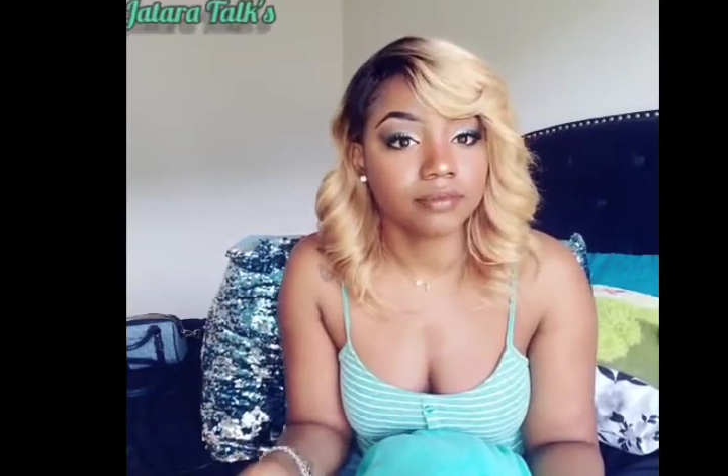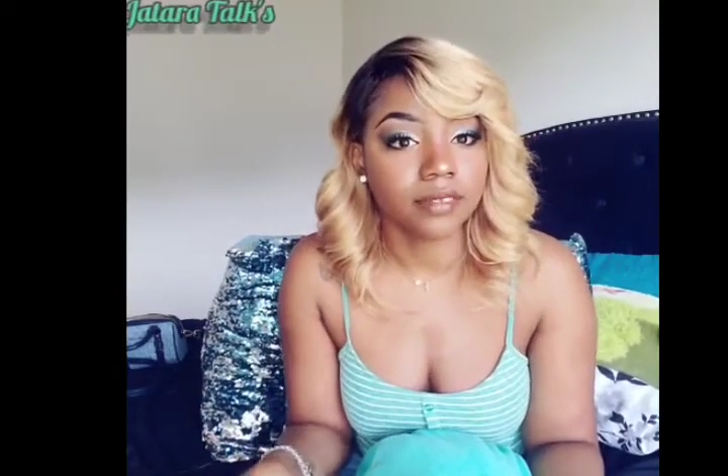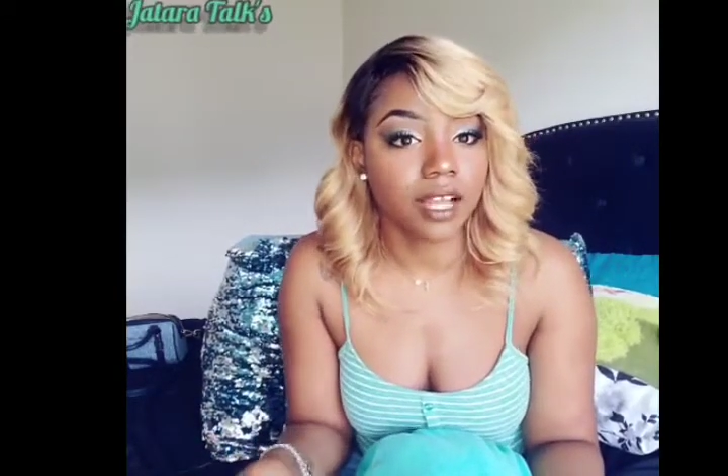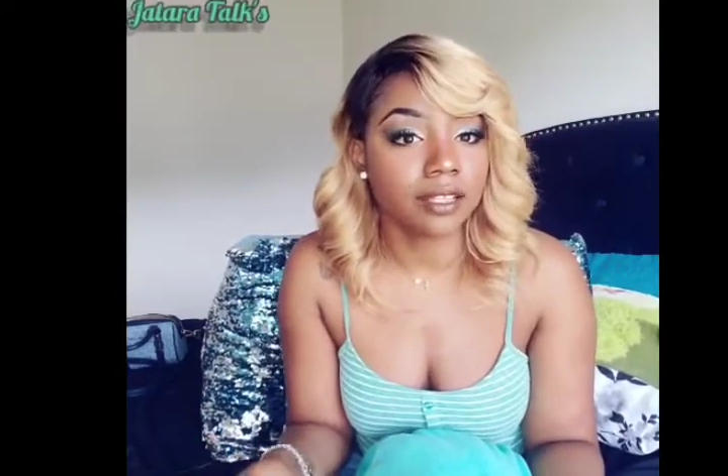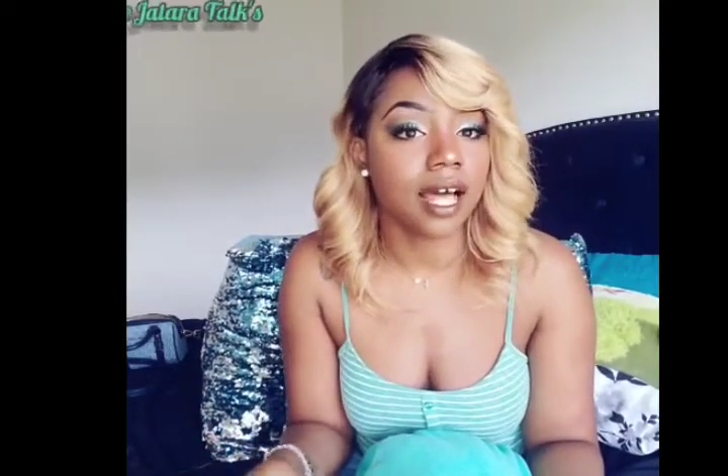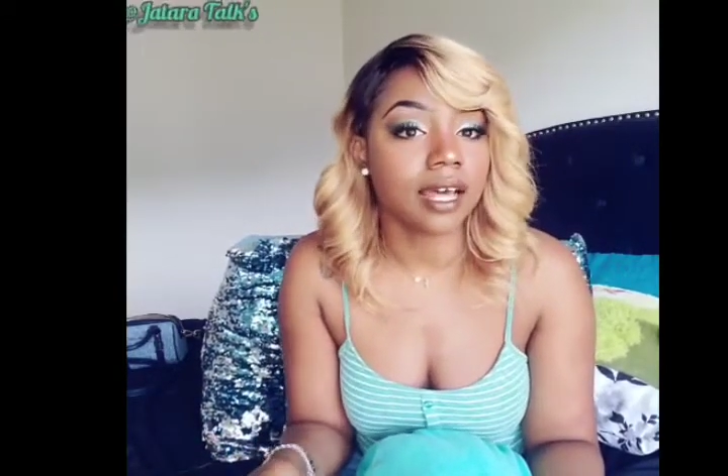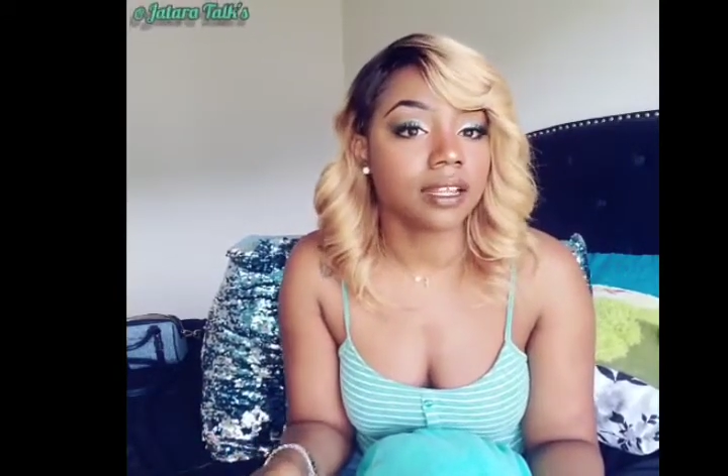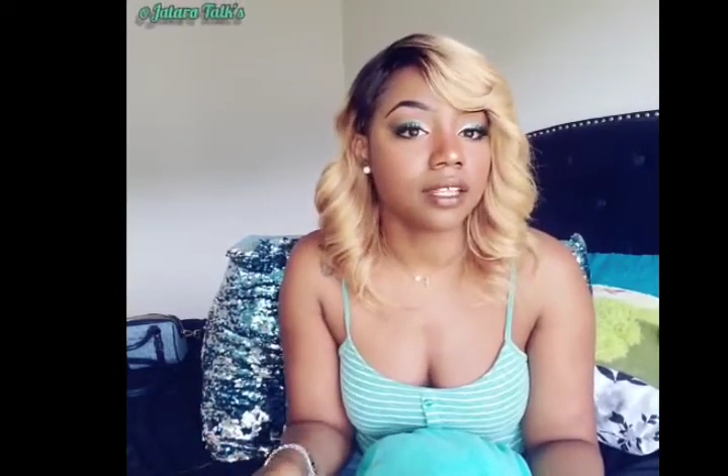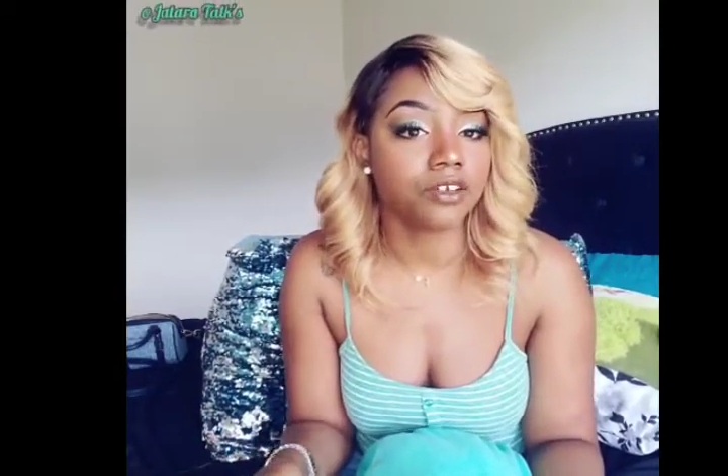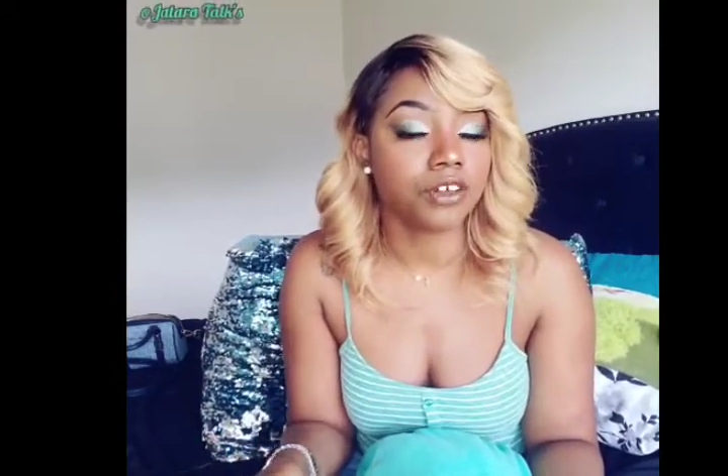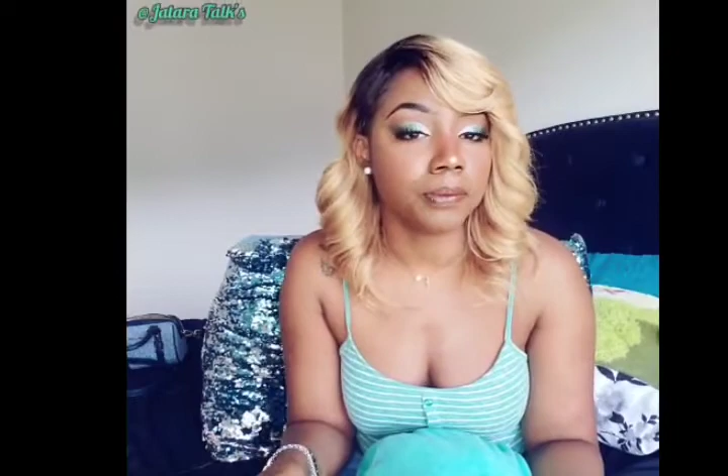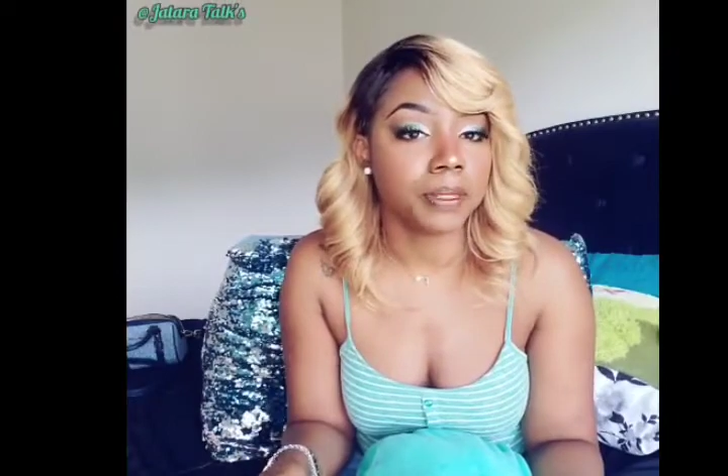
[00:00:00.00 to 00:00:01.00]
a lot of the
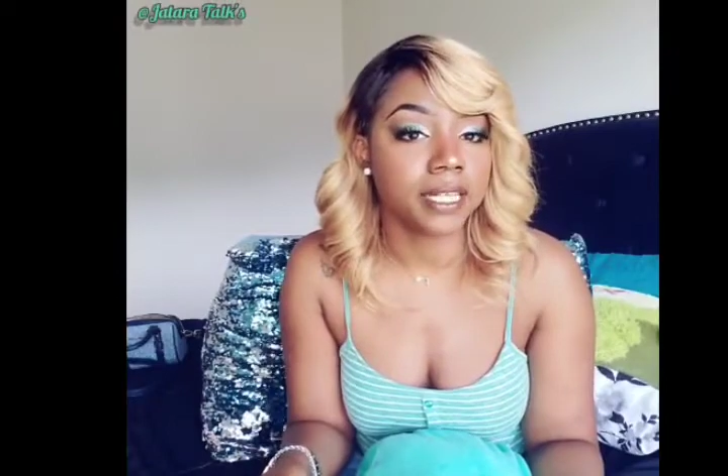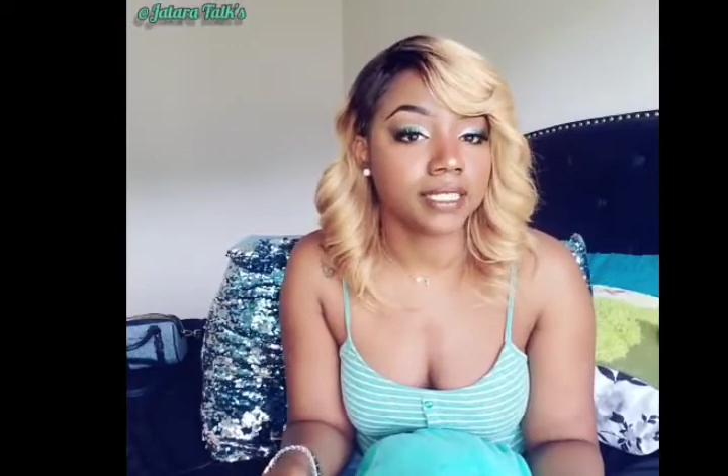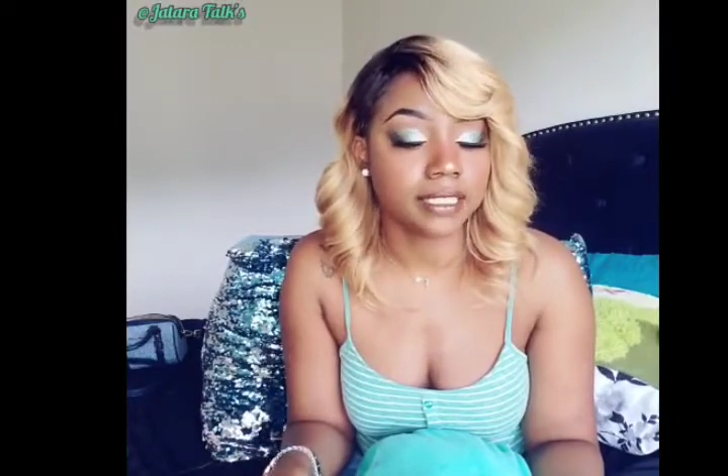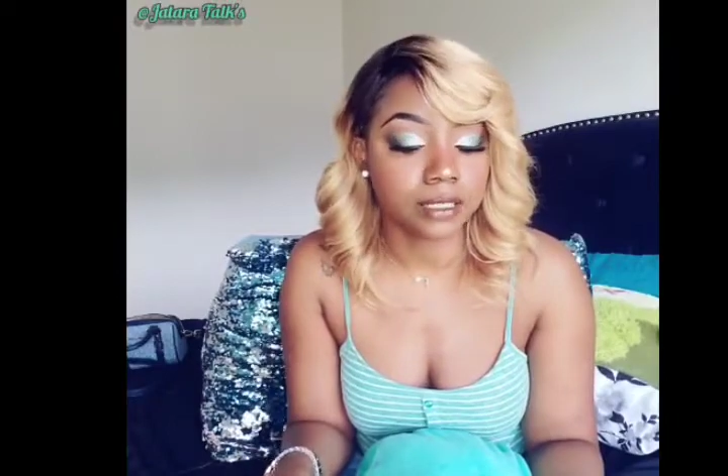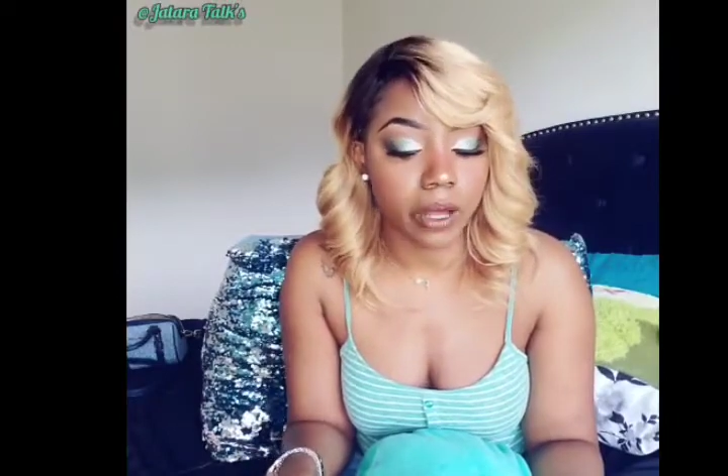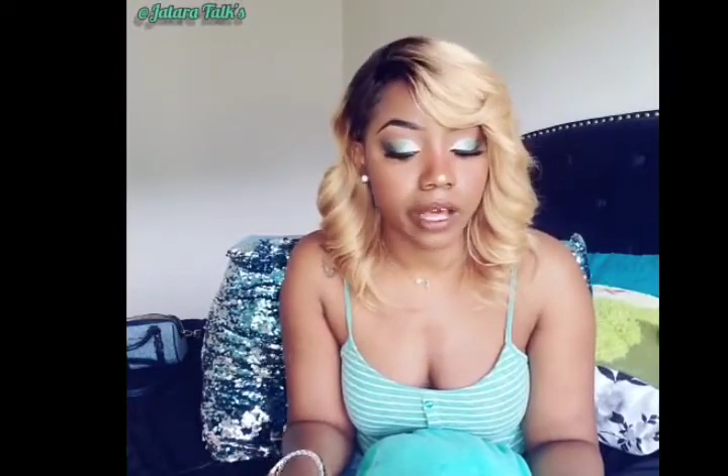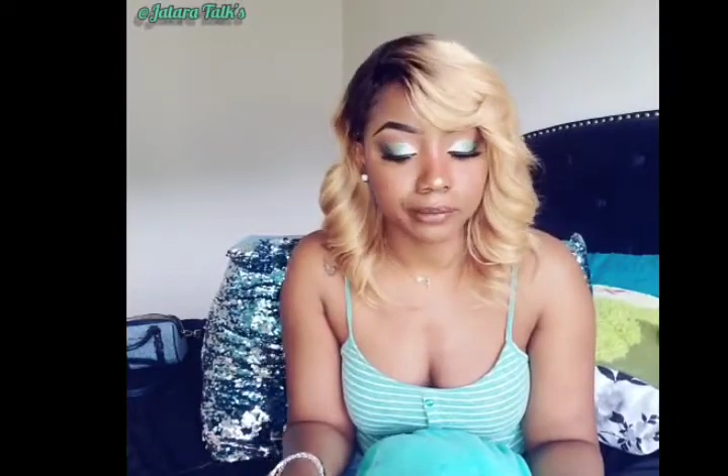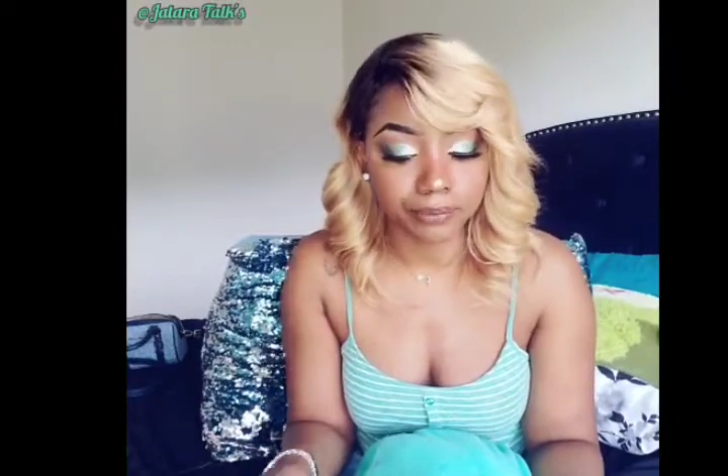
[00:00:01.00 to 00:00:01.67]
creepiness as well.